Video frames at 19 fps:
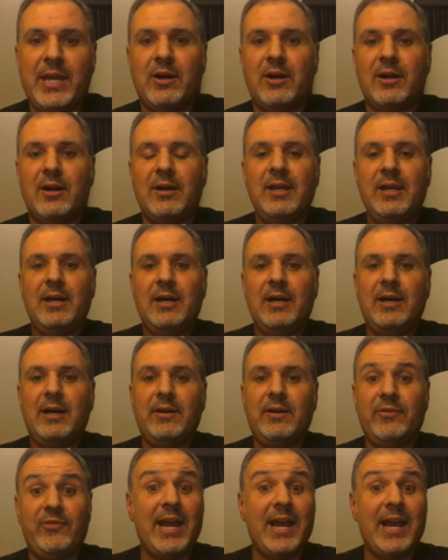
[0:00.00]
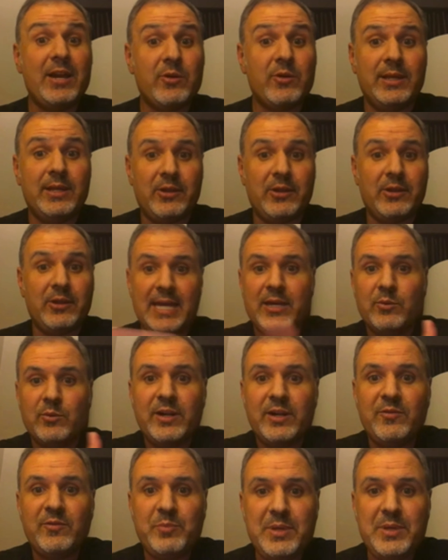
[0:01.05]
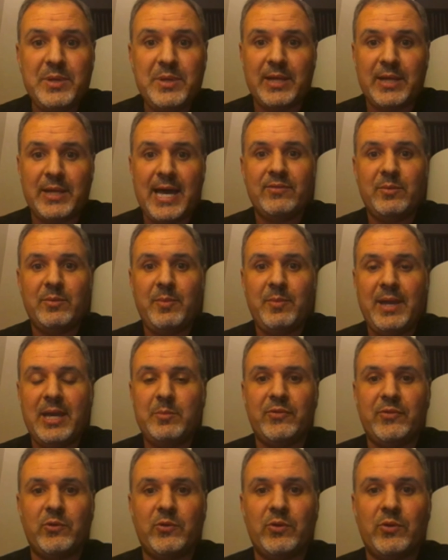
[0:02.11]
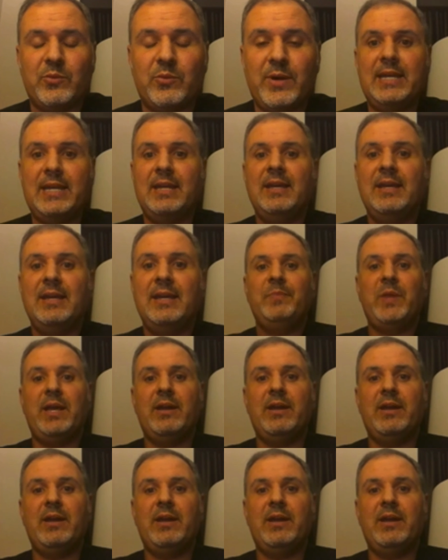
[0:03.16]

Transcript: They are uh, firing. They're getting rid of people out of the band before the raid.